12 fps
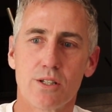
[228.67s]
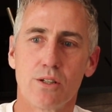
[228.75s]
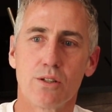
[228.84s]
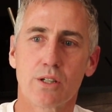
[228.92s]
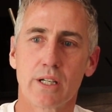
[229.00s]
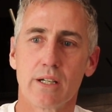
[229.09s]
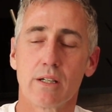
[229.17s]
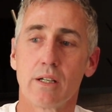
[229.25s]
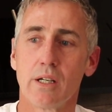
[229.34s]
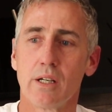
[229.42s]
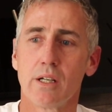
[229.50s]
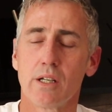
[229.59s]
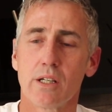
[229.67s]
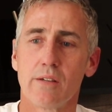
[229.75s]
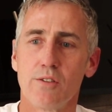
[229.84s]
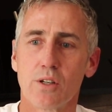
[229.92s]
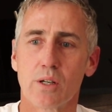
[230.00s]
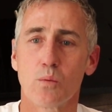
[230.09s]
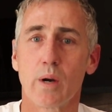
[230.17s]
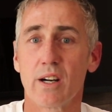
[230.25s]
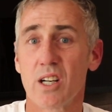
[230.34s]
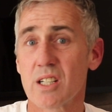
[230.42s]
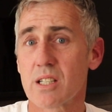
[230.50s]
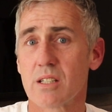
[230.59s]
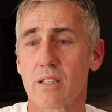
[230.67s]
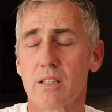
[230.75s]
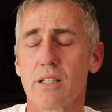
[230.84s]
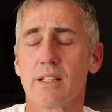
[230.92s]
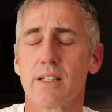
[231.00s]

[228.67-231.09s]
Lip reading: if you can wear Osser